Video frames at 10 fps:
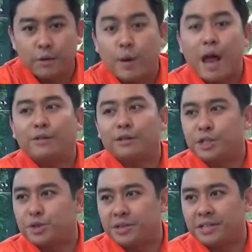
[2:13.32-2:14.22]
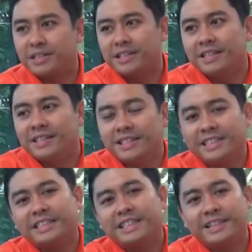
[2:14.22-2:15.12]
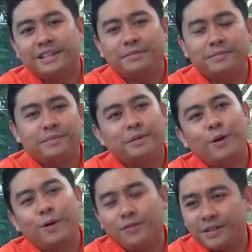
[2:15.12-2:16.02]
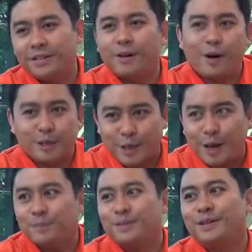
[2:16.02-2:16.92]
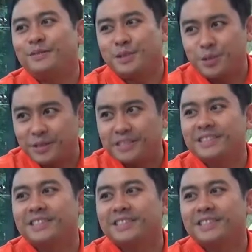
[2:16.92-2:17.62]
around the tree instead of over or on top of the trees.